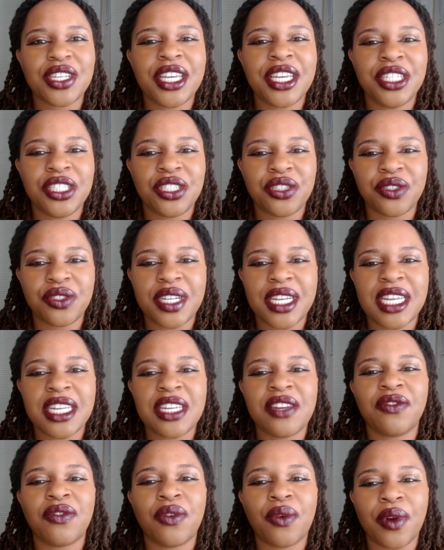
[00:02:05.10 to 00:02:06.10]
injury,
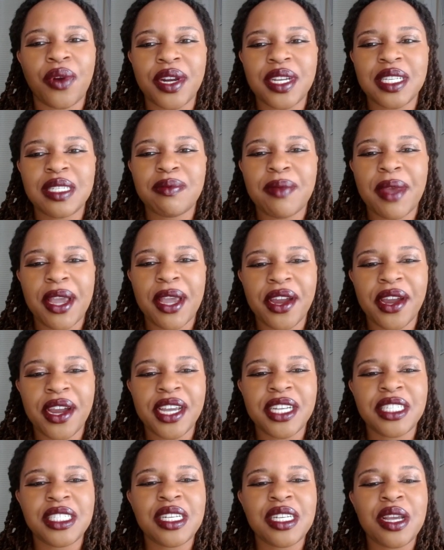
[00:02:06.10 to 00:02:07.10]
divorce,
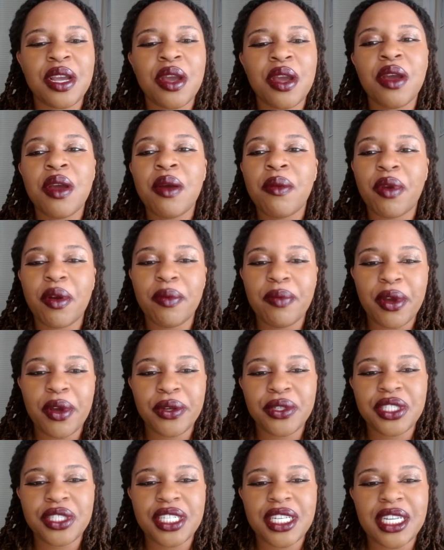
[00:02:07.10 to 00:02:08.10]
marriage,
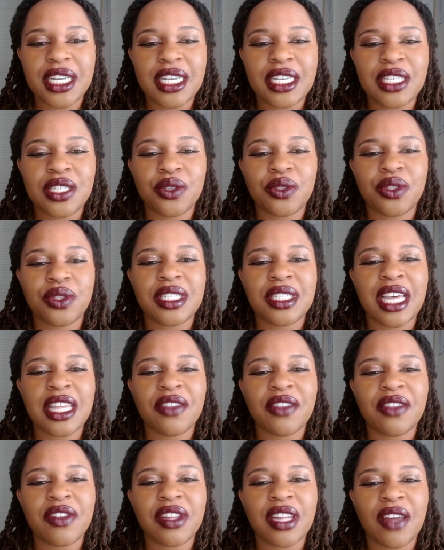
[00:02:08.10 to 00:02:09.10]
promotions, or the
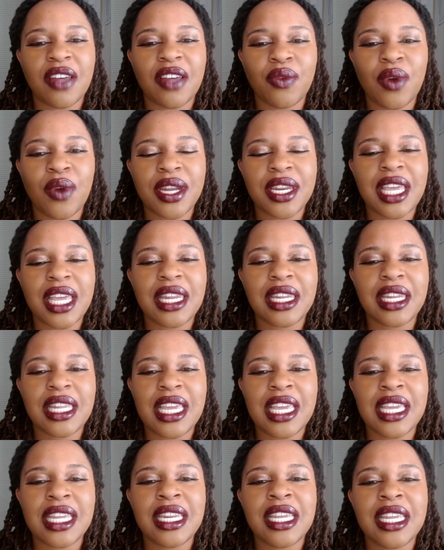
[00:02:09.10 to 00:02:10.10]
death of a loved one can
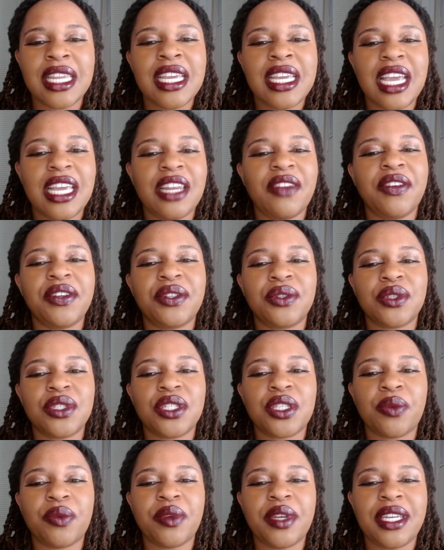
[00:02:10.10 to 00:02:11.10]
lead individuals
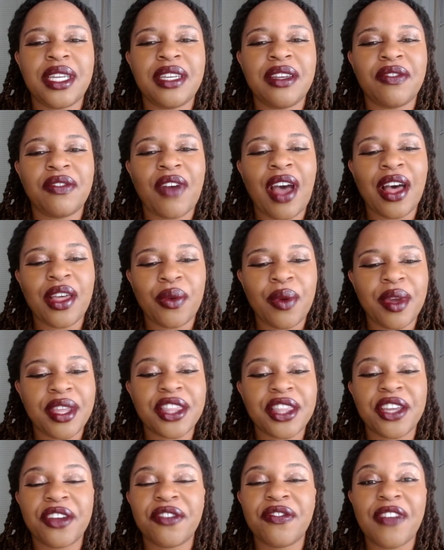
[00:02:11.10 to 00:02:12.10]
to
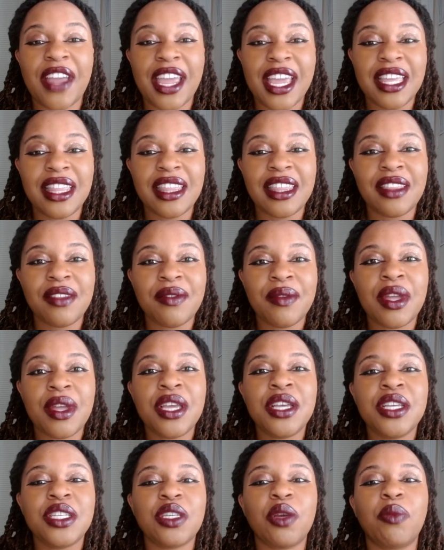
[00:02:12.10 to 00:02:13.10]
reevaluate their faith.
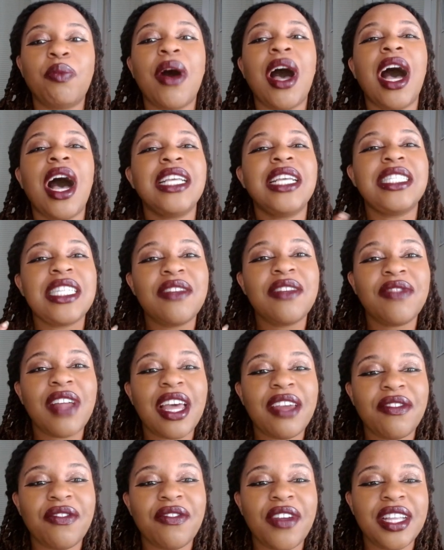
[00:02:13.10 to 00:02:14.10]
So positive
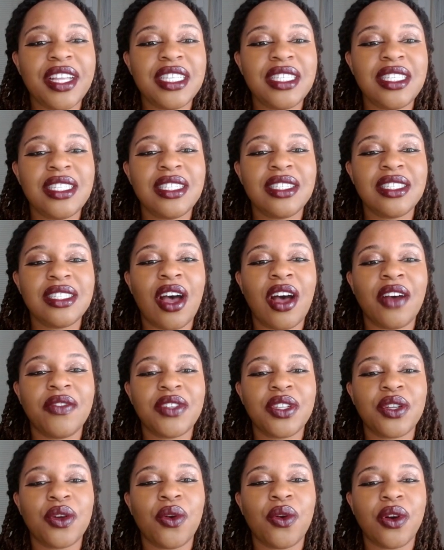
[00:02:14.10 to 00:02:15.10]
life events
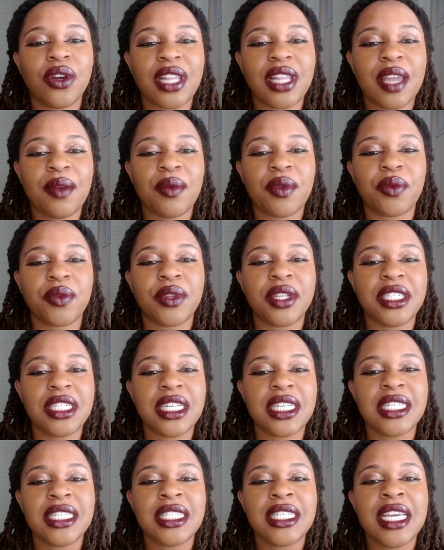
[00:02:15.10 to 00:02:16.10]
often correlate
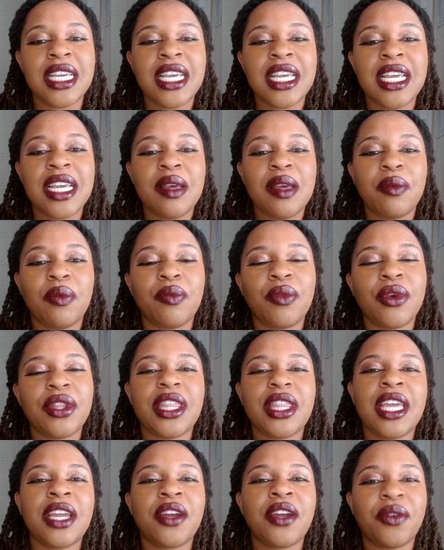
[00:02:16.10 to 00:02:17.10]

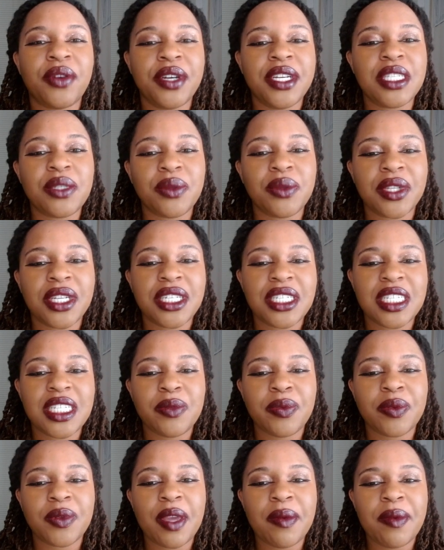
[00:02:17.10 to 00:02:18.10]
with increased religious
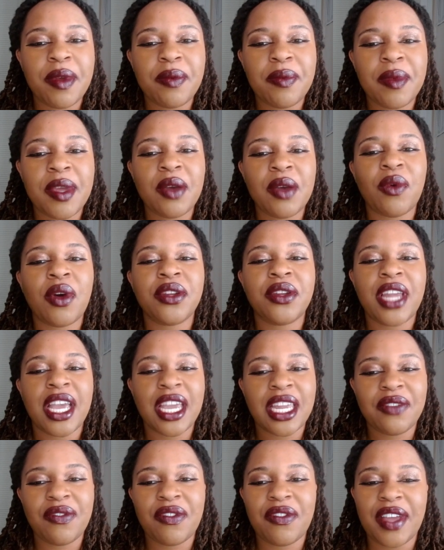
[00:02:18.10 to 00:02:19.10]
commitment, while
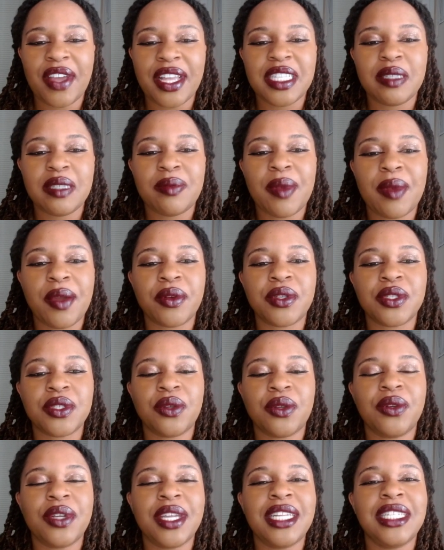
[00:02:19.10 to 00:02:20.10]
negative events may
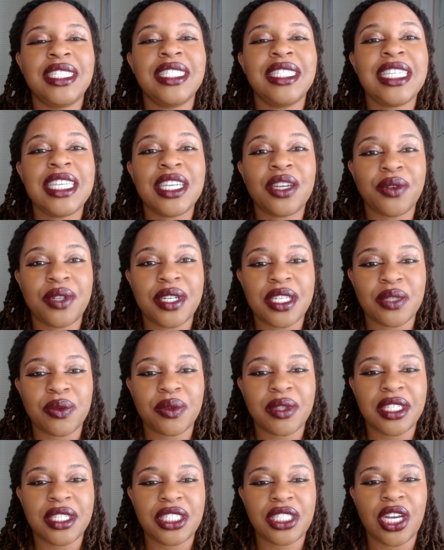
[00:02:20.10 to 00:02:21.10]
result in decreased
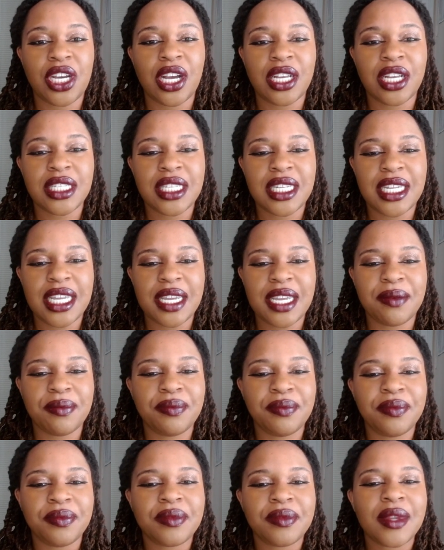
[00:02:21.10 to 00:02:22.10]
religiosity.
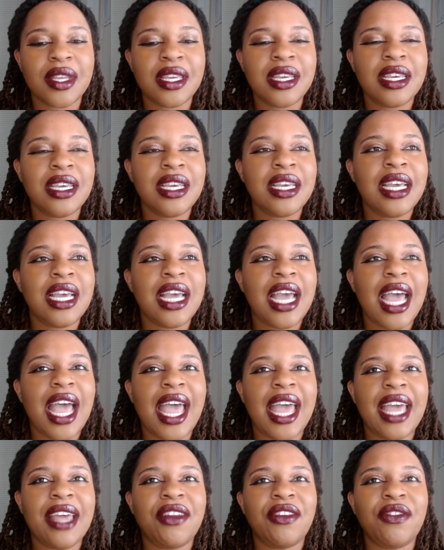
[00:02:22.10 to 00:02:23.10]

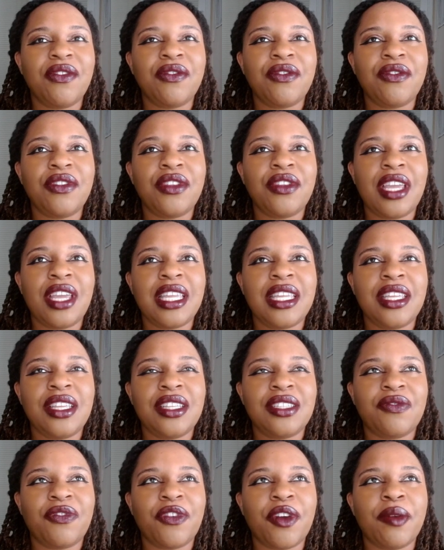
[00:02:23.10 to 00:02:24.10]
And
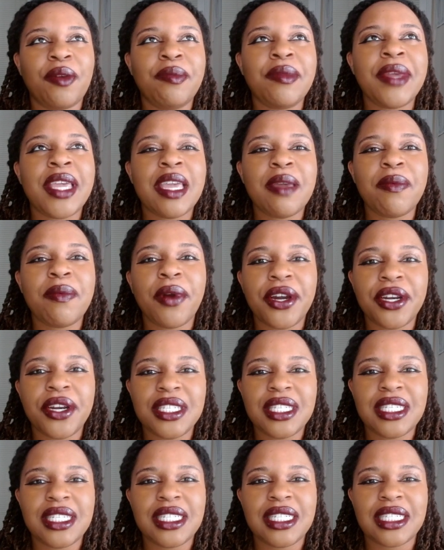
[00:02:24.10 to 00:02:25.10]
for me
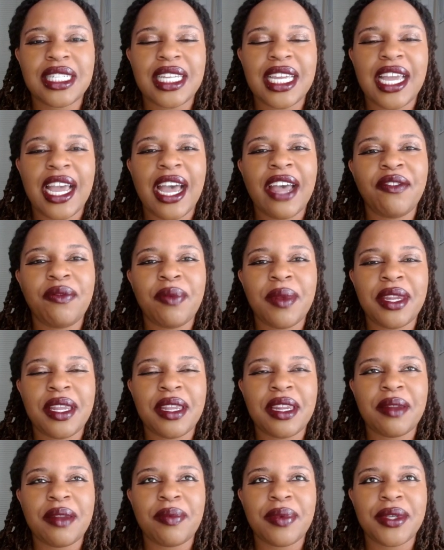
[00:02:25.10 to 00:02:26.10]
personally, I've been
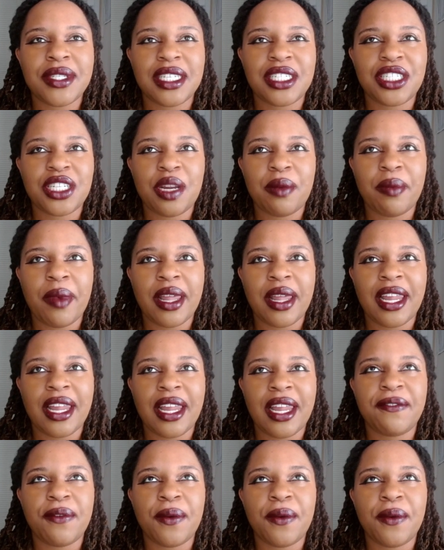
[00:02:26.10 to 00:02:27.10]
in a position in my
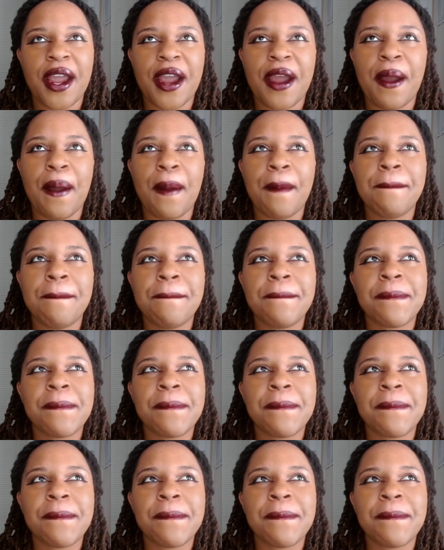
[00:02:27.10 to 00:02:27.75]
life where